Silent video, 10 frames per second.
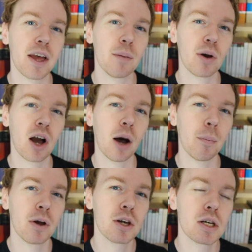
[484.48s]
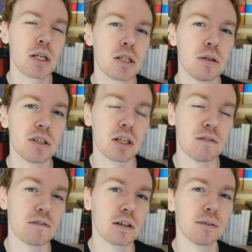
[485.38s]
they become too
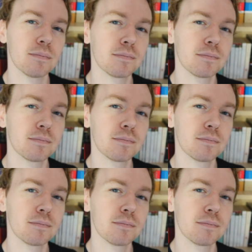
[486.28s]
significant.